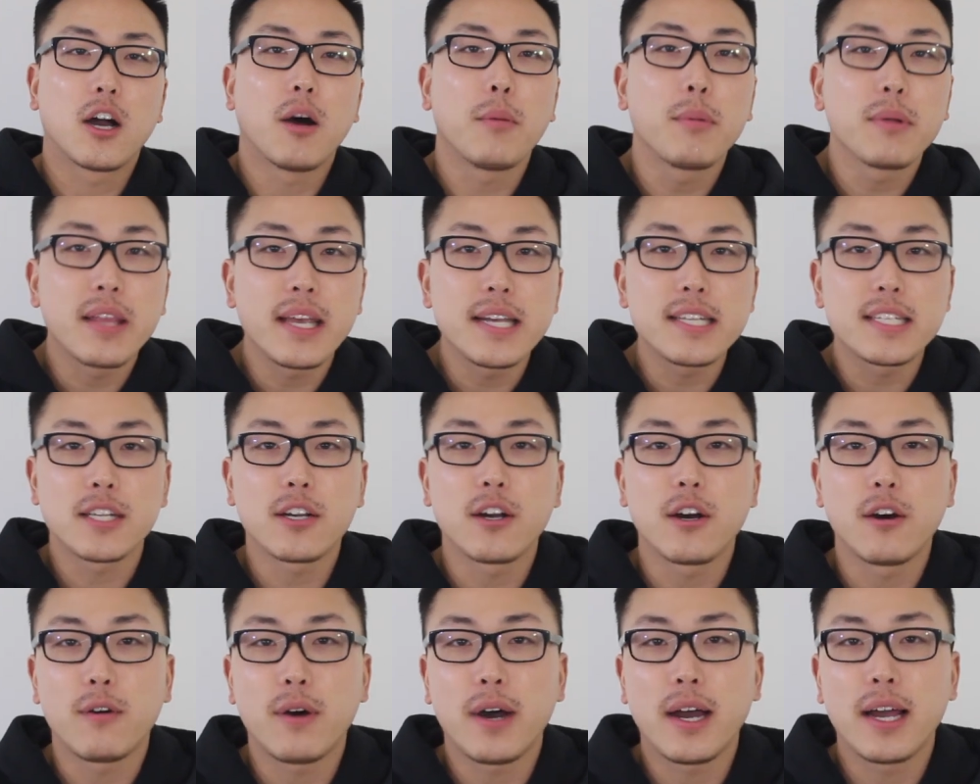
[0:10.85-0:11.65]
a couple days
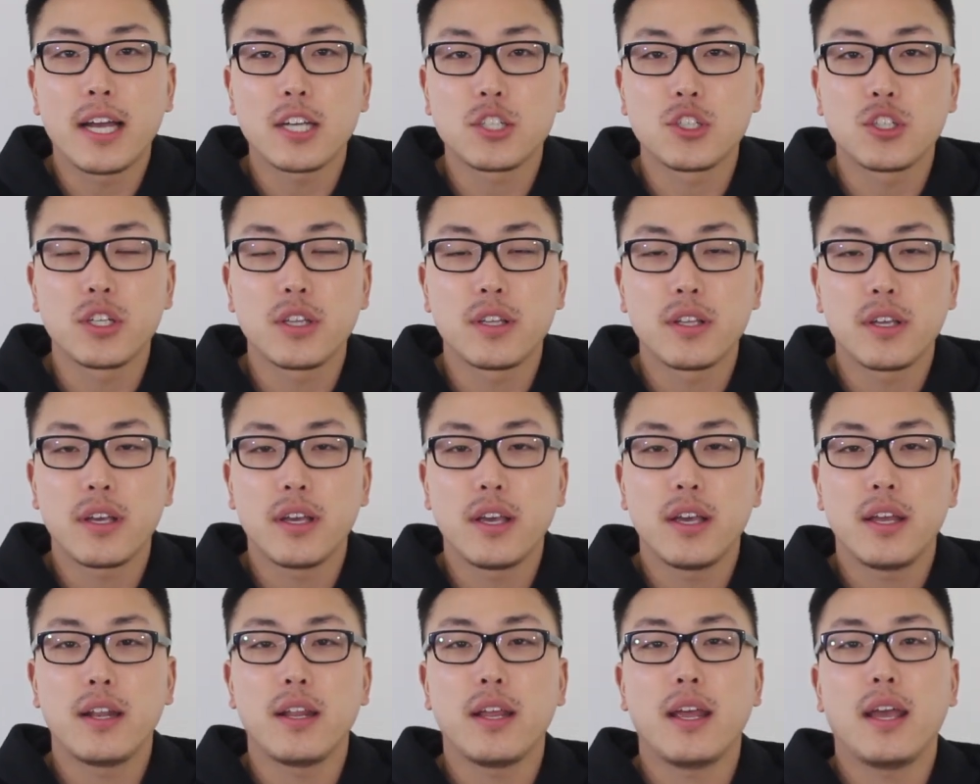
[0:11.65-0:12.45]
ago, I actually
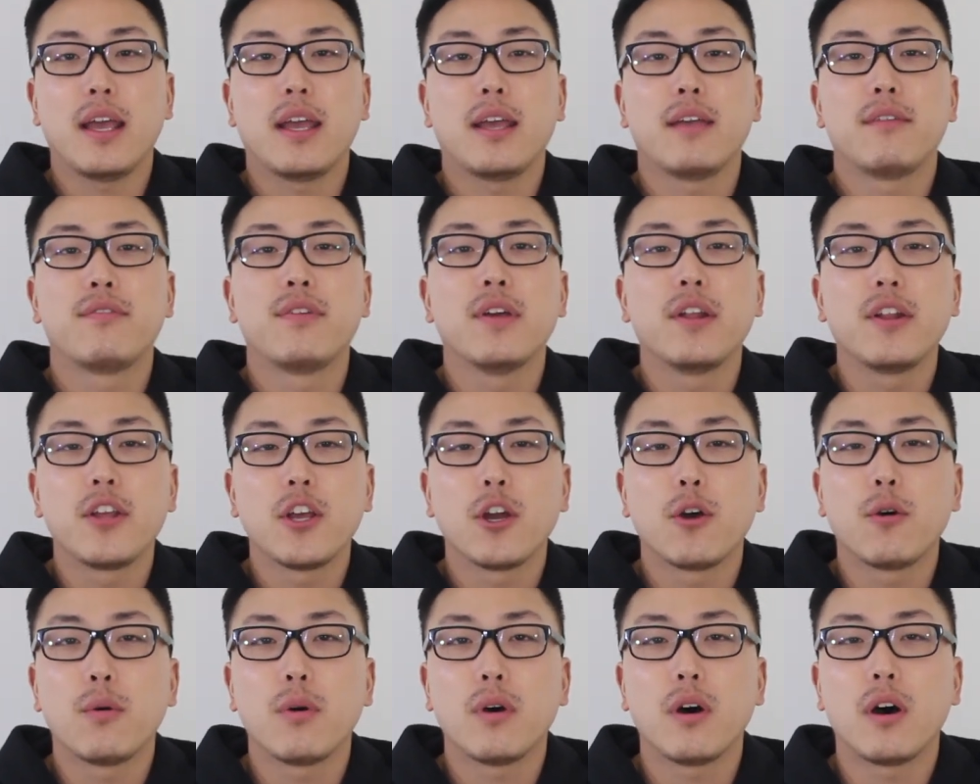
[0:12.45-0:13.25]
did a
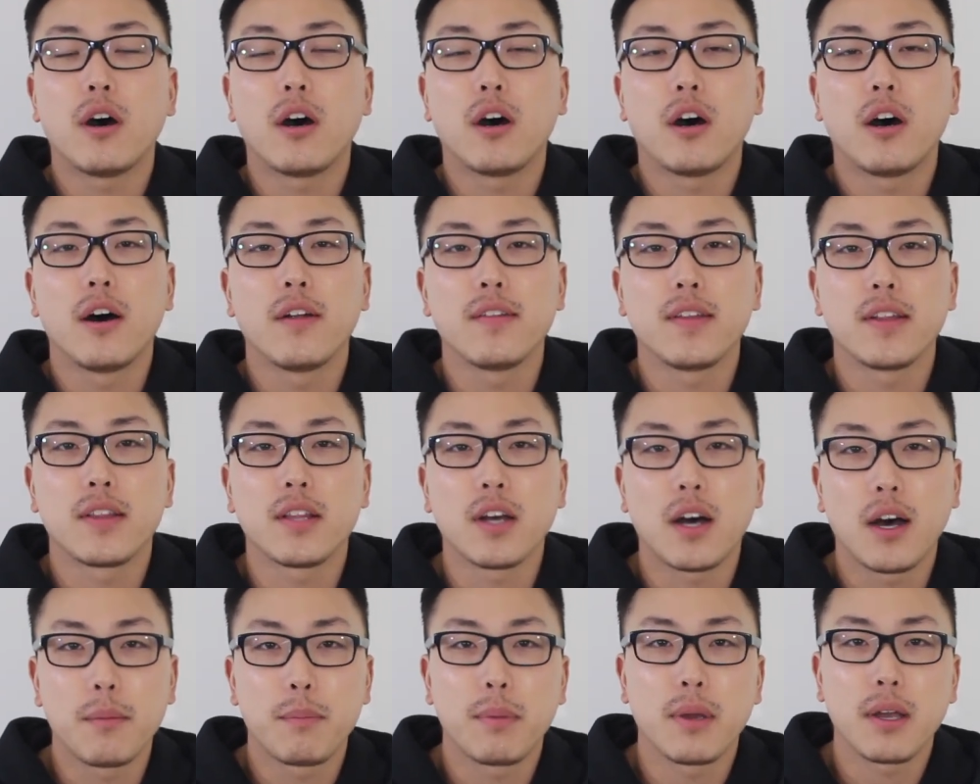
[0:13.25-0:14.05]
video on the
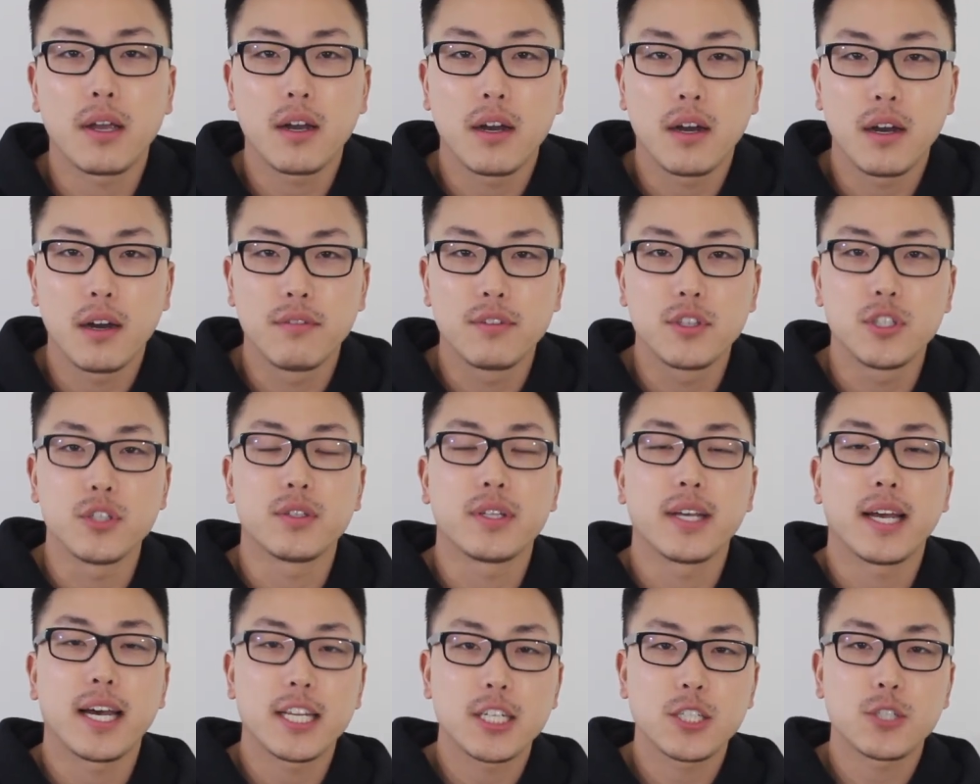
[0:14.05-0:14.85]
topic of
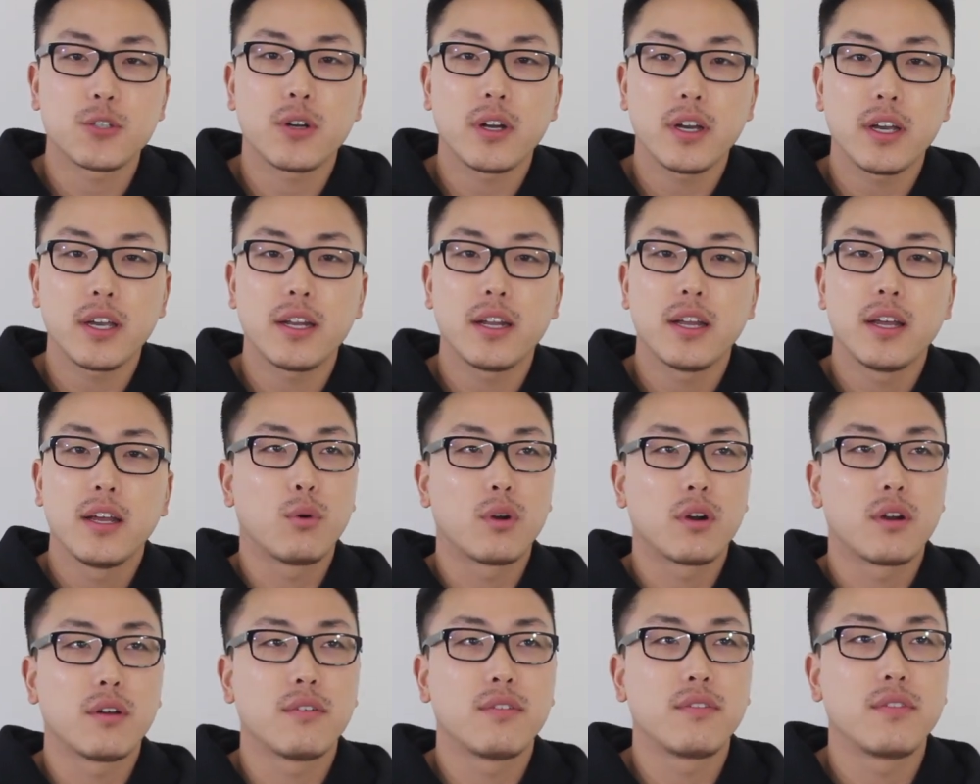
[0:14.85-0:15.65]
dutasteride,
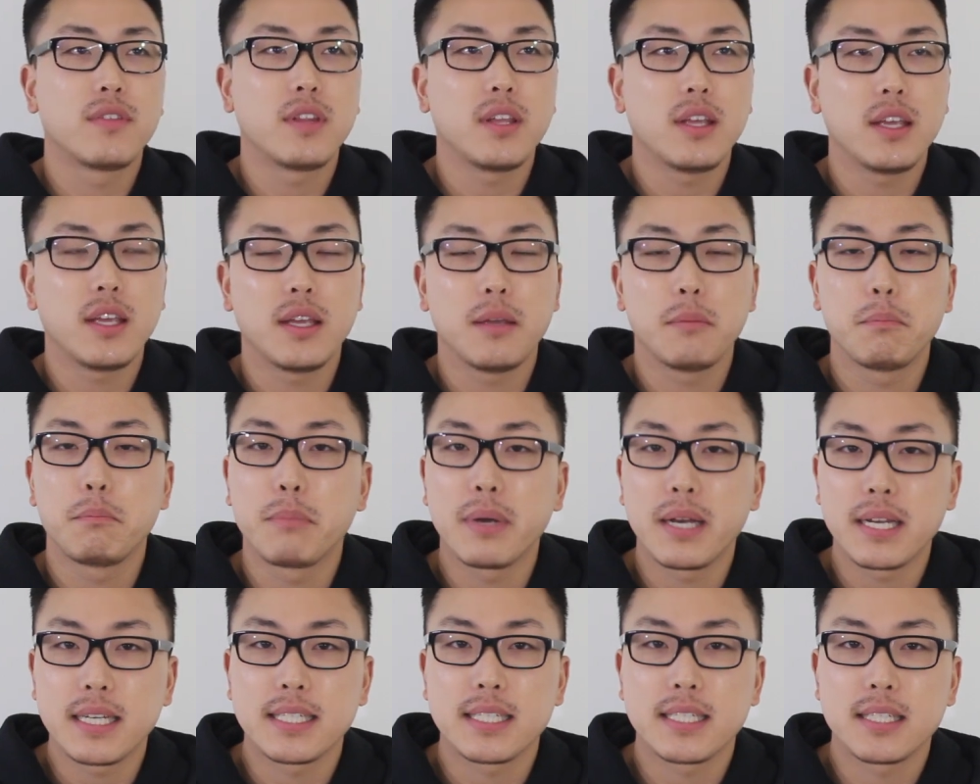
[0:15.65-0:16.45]
one of the
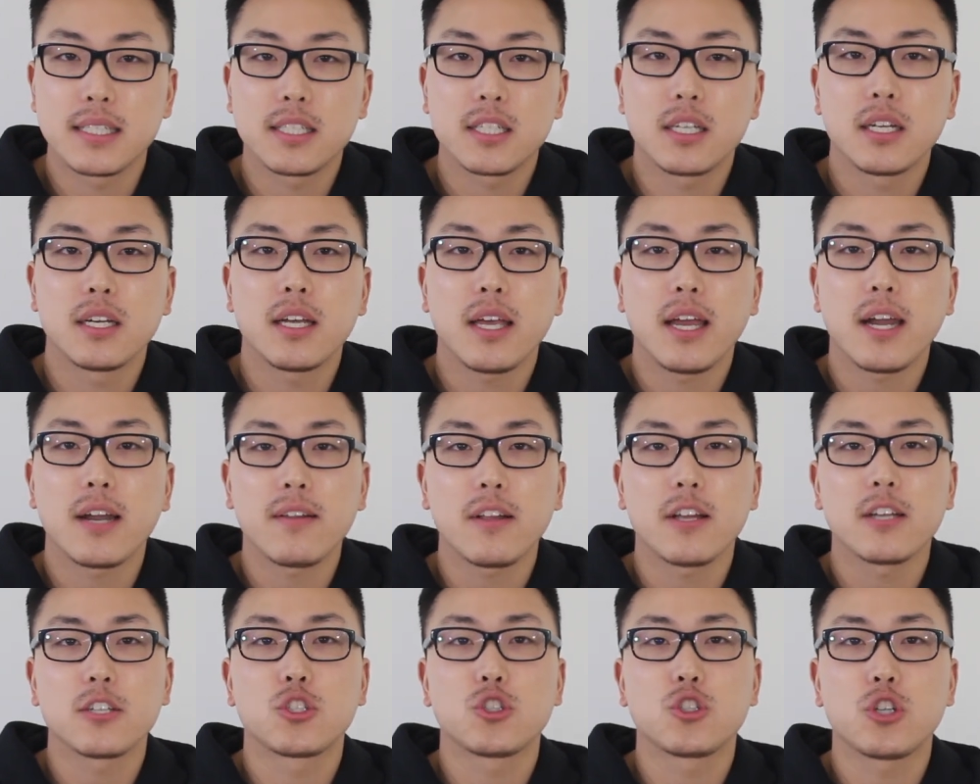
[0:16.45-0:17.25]
best hair
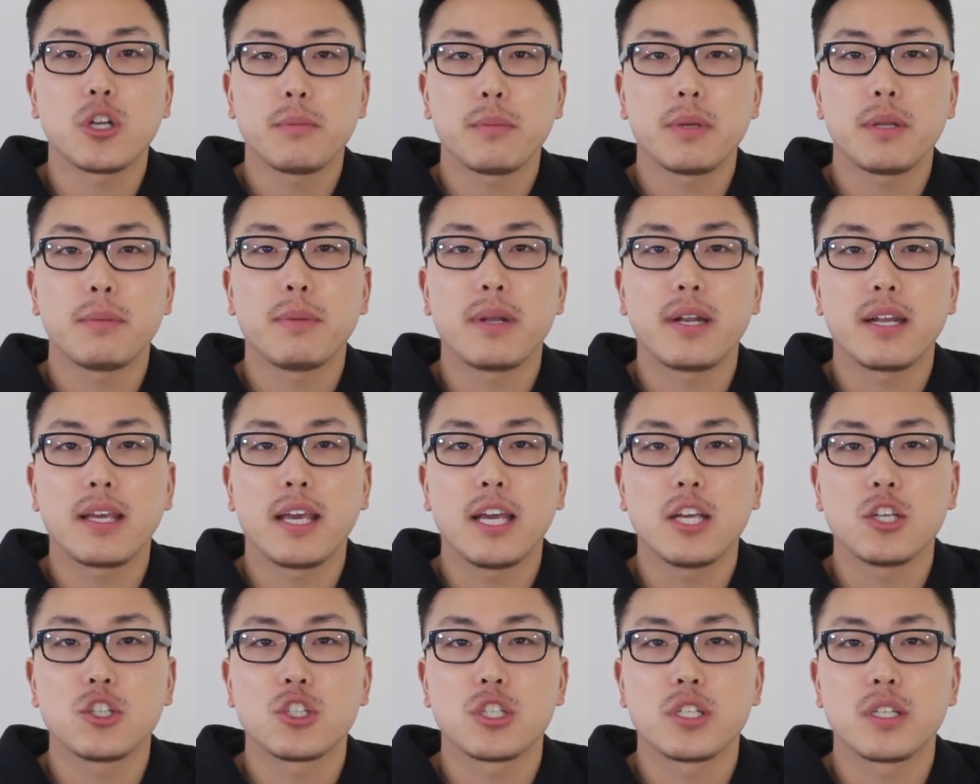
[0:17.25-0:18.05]
loss treatment
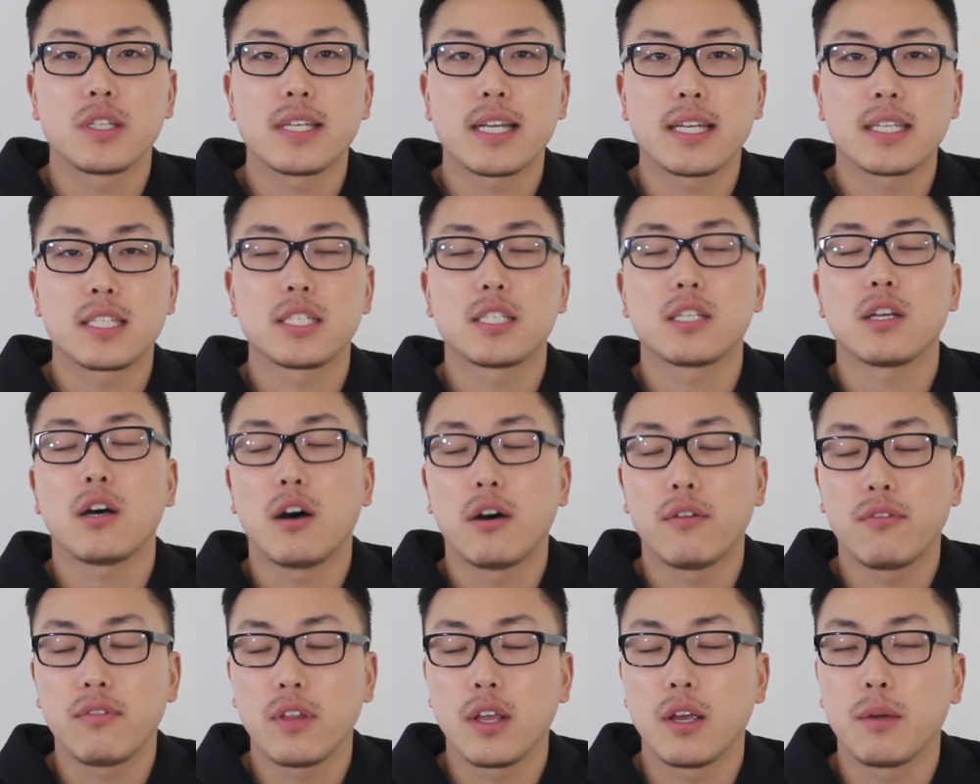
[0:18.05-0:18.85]
medication that's
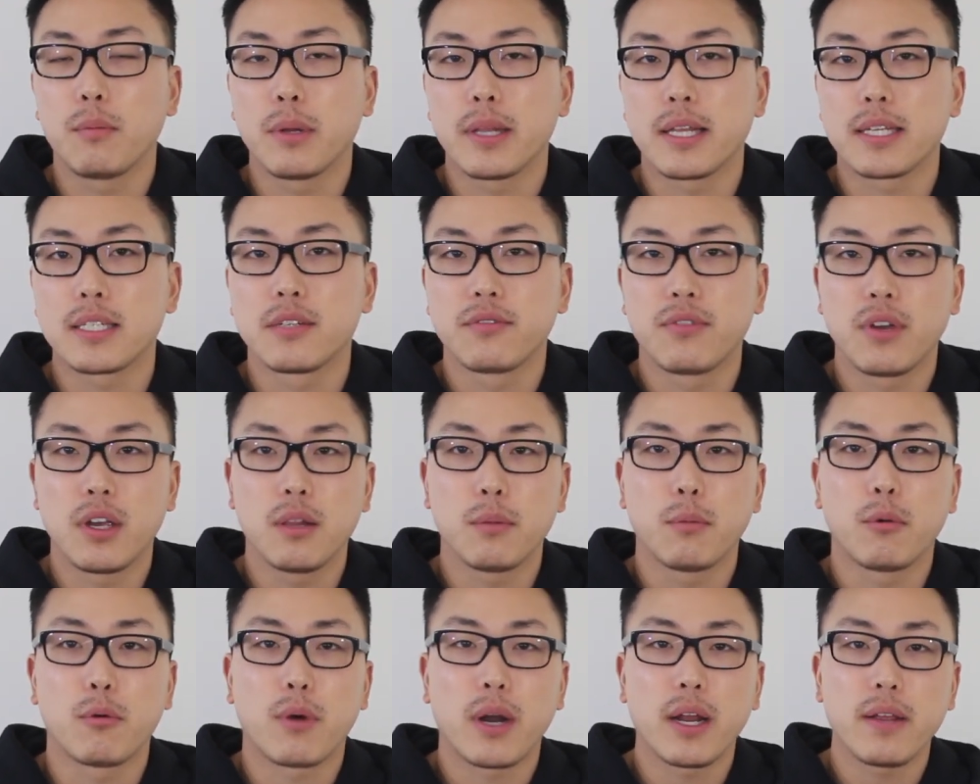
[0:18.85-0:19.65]
off-label that's
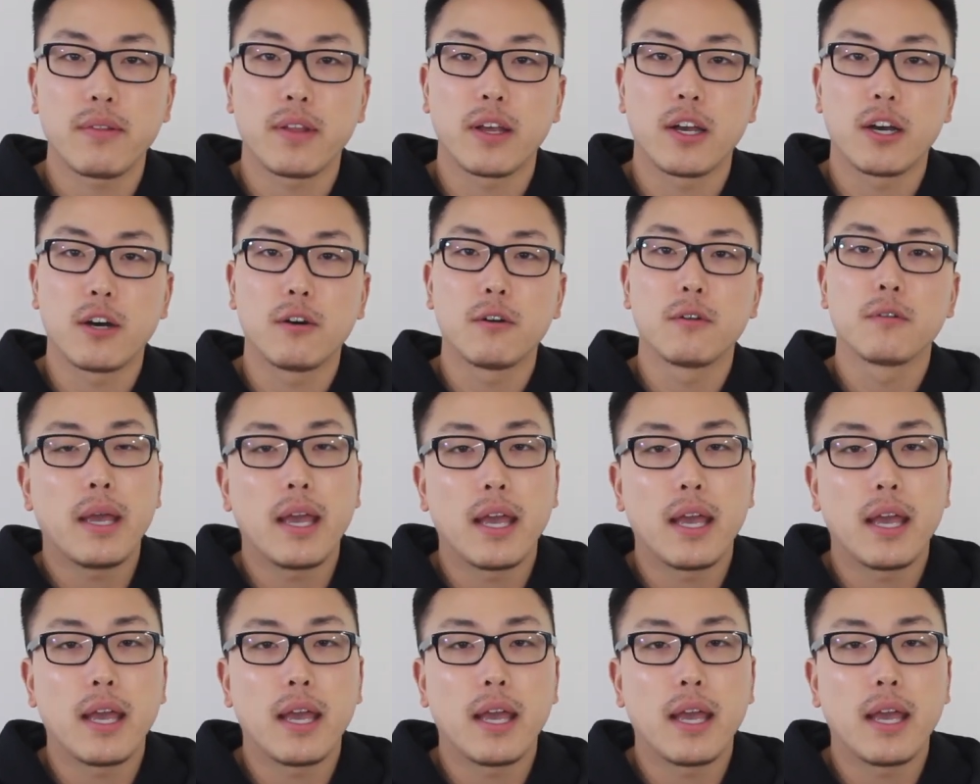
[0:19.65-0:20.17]
available right now.